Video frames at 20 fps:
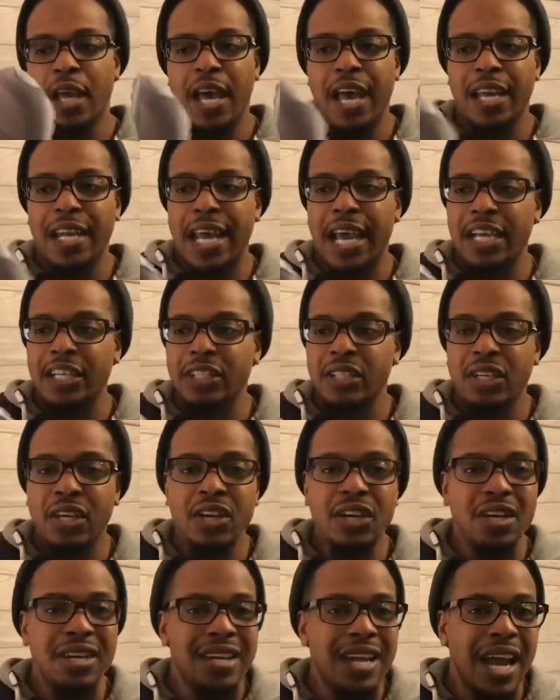And actually,
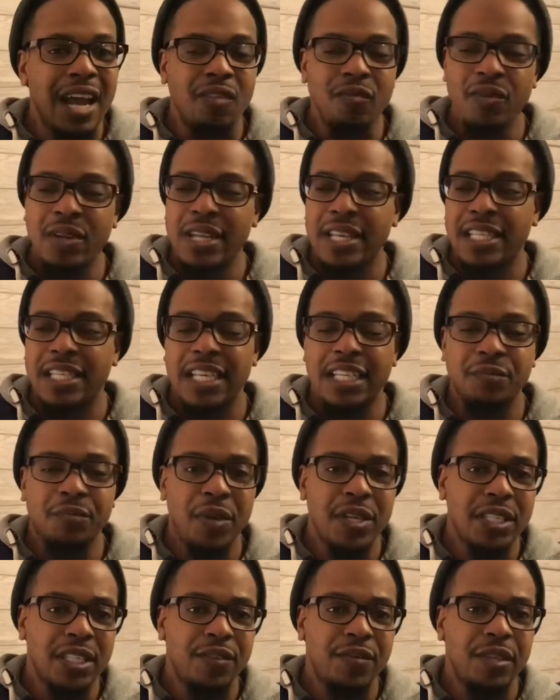they're not really as
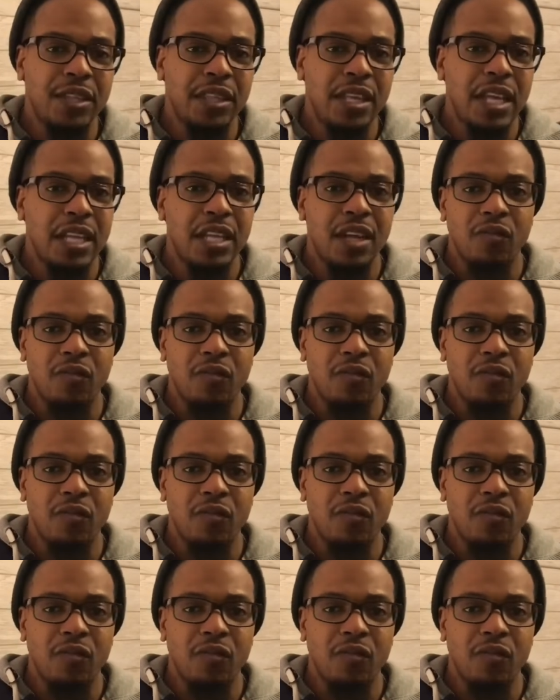expensive a thing.